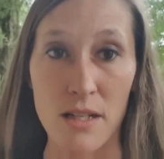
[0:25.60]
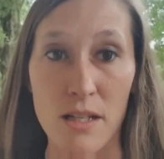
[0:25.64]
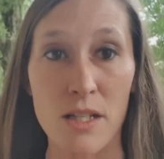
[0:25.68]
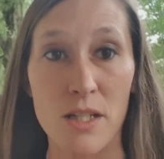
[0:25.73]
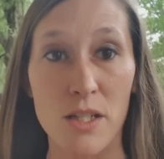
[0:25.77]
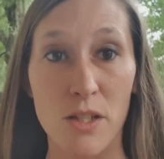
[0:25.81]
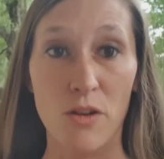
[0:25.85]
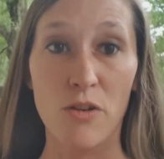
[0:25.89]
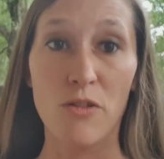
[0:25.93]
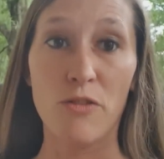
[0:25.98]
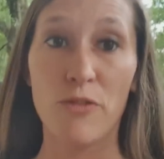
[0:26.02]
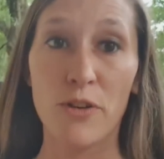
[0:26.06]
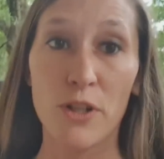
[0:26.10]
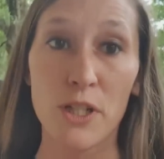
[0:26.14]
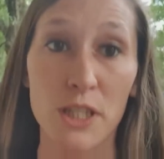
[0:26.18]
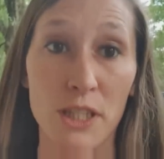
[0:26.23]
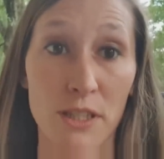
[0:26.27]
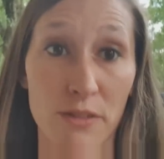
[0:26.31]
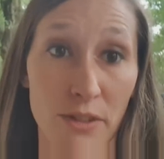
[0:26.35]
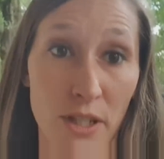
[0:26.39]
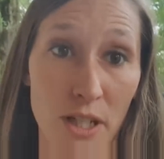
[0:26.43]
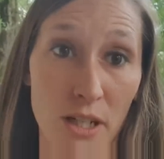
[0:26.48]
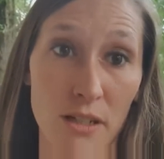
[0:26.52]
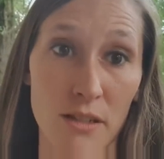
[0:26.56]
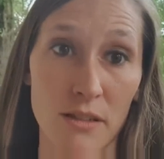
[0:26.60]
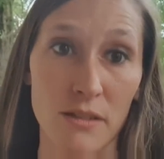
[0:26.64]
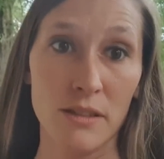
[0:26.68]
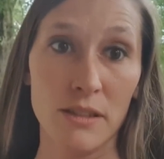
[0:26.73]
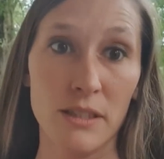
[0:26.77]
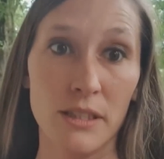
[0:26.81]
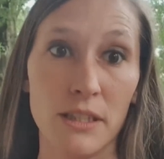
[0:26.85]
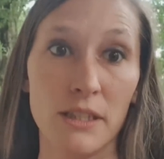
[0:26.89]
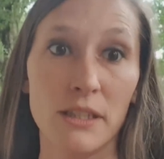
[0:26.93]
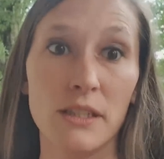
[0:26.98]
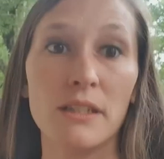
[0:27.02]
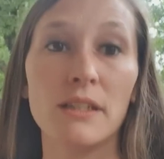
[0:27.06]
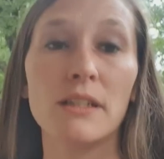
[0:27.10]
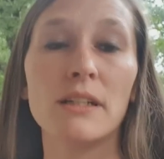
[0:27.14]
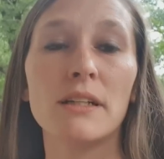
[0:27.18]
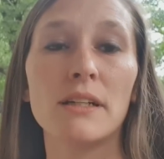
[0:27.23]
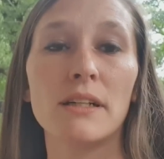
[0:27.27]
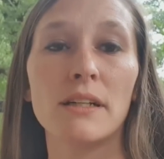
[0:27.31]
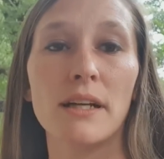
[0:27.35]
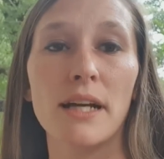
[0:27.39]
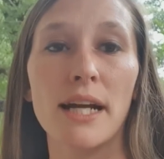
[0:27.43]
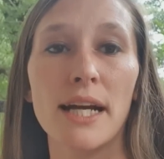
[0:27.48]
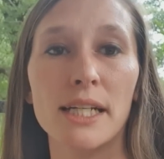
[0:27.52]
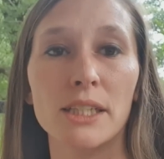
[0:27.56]
So first of all,
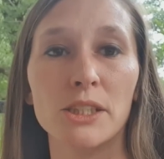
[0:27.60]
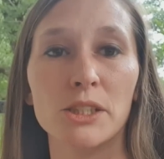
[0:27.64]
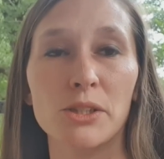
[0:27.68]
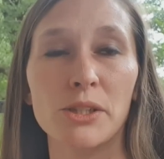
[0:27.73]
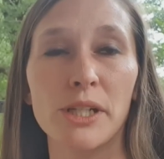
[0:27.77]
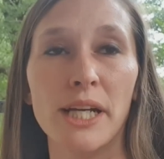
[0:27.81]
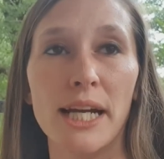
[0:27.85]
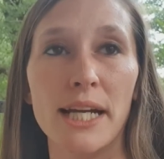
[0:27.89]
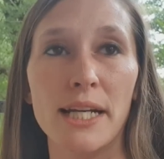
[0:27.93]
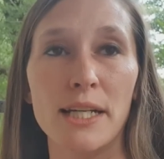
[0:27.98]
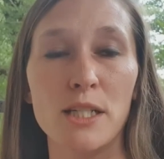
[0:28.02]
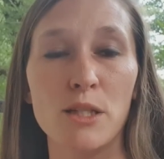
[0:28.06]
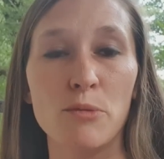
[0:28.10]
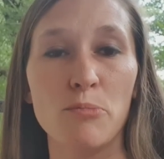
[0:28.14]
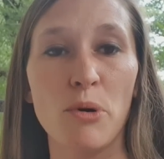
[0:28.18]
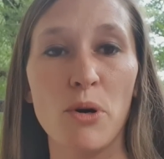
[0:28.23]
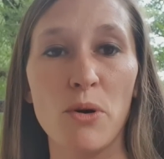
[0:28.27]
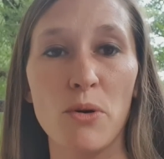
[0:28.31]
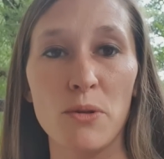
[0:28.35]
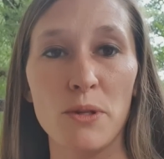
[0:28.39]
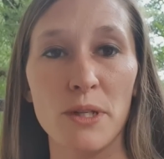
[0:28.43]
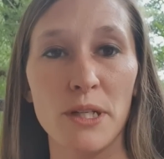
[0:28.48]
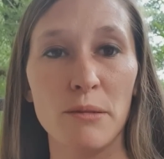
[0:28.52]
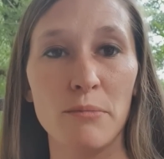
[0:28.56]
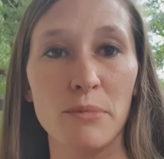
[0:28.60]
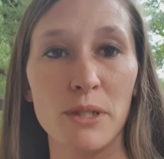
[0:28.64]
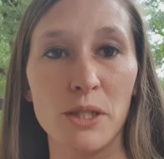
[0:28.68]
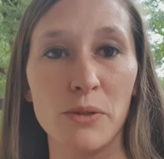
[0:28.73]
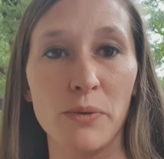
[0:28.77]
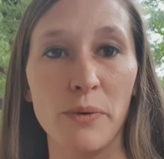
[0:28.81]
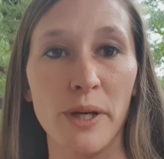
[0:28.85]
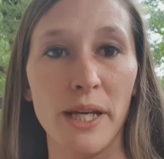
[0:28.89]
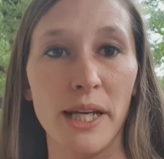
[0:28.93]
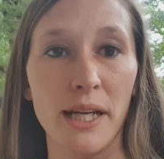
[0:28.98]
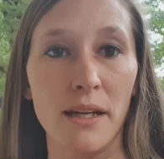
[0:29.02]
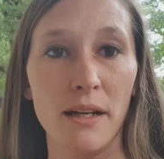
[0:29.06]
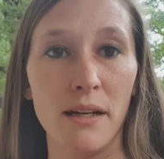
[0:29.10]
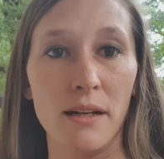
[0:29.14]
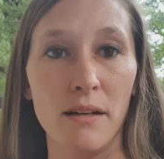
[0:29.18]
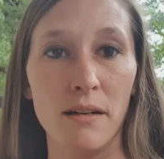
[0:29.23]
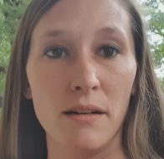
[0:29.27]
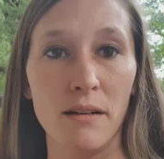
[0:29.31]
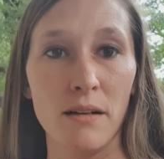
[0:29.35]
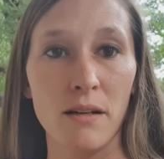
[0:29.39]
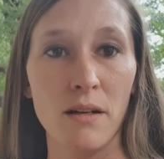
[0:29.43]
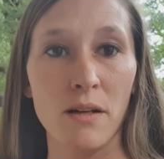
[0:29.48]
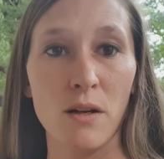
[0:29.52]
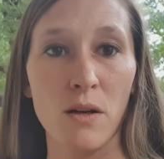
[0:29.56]
Andrew Yang is polling
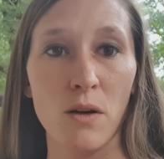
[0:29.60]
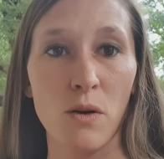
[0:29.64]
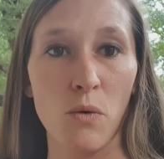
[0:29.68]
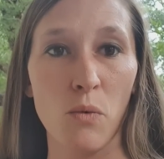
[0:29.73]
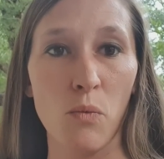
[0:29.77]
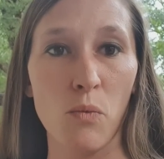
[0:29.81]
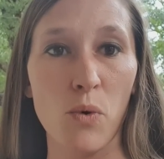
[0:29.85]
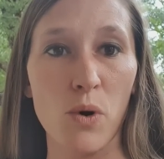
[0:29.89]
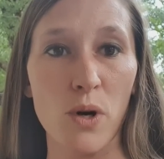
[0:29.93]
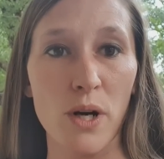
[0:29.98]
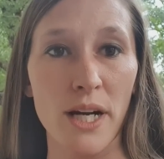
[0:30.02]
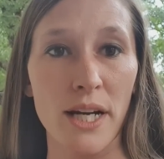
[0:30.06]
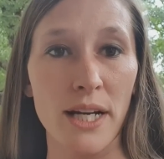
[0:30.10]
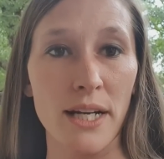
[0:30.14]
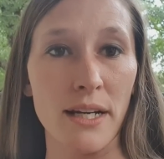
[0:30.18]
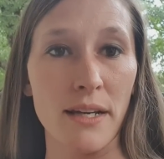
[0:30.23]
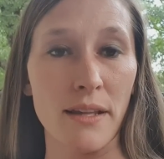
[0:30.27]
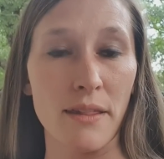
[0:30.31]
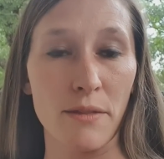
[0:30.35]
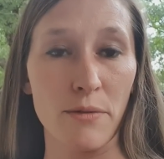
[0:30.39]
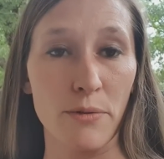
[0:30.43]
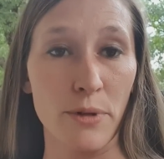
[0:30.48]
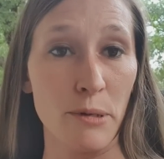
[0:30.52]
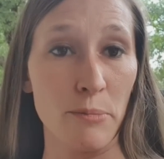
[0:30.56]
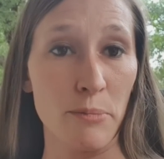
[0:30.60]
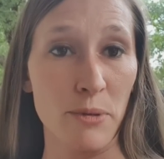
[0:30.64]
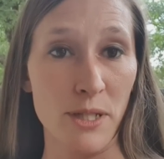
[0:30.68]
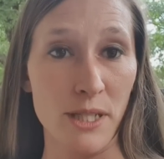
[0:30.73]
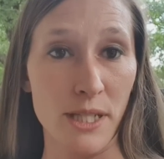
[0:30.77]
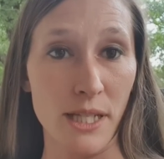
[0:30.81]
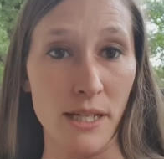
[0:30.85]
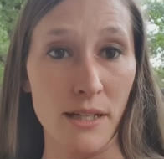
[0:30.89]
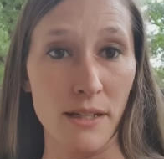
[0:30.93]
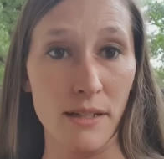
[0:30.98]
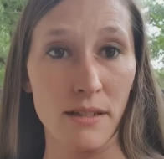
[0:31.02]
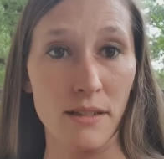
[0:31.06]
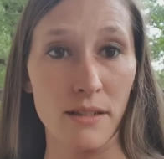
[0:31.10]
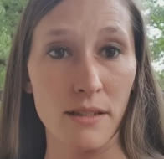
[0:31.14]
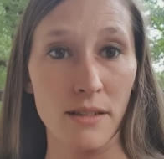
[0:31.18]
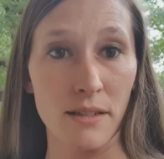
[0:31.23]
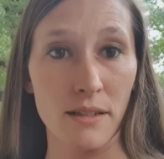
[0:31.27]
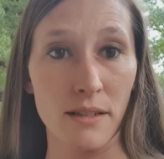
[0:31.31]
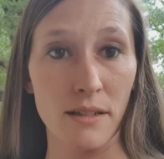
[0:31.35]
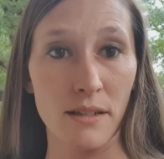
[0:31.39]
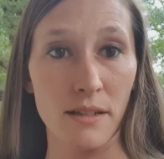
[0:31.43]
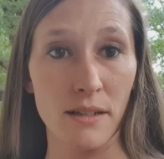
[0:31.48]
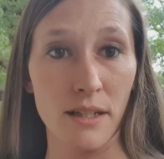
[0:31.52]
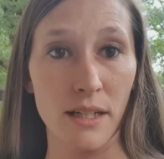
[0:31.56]
between 1 and 3%
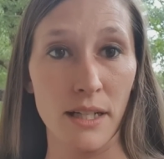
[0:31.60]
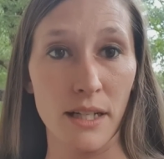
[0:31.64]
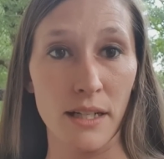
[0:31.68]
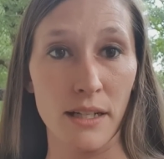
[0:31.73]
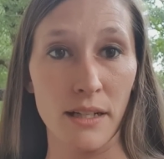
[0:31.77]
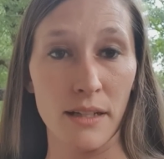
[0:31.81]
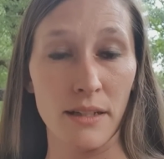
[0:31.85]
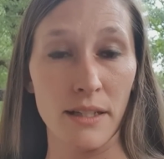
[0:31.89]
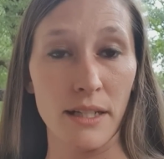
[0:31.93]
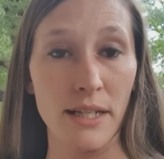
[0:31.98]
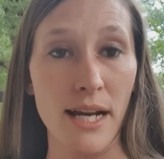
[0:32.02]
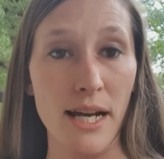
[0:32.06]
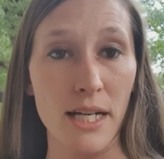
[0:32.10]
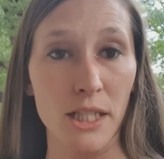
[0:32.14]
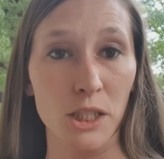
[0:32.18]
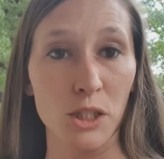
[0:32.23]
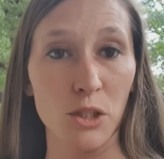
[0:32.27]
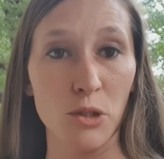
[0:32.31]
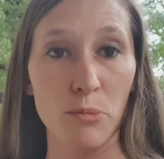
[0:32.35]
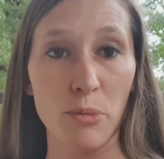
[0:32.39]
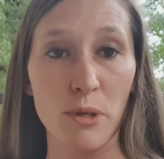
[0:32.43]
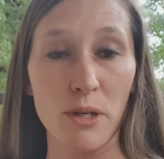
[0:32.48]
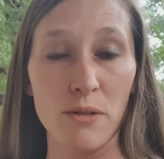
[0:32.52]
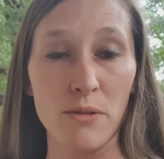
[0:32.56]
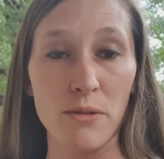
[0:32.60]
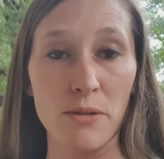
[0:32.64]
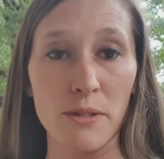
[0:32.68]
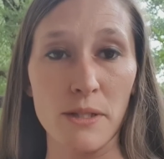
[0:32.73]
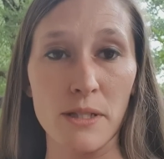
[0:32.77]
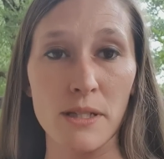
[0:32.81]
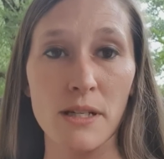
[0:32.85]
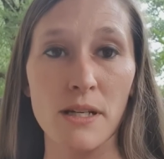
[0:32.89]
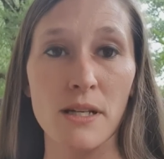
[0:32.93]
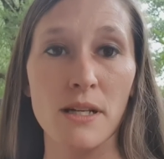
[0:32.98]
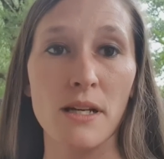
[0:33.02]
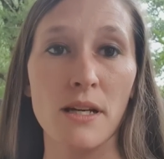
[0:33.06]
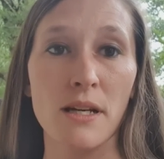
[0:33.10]
in the national polls,